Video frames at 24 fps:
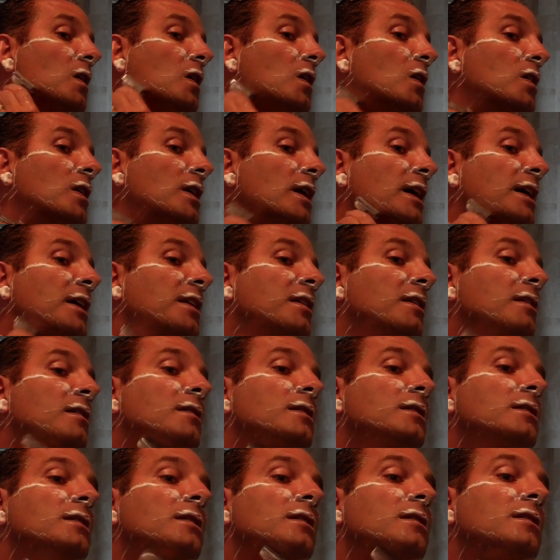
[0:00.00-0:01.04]
Again,
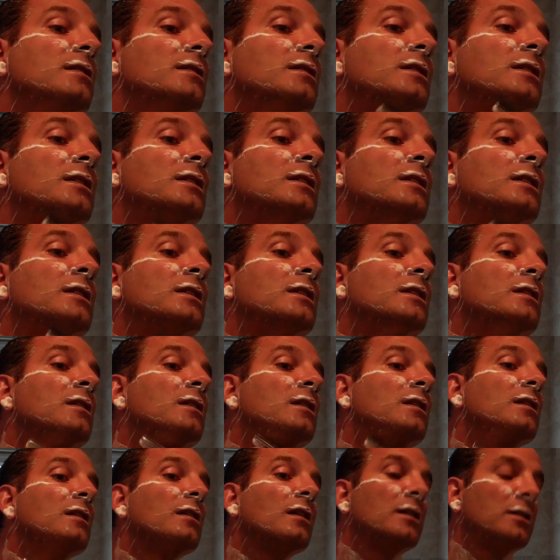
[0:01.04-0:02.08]

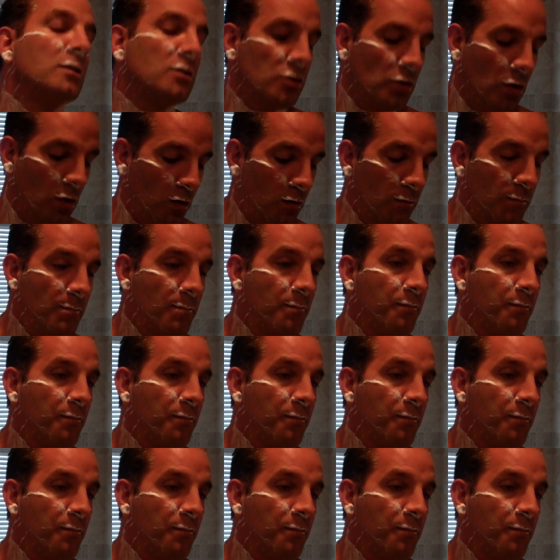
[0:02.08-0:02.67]
like so,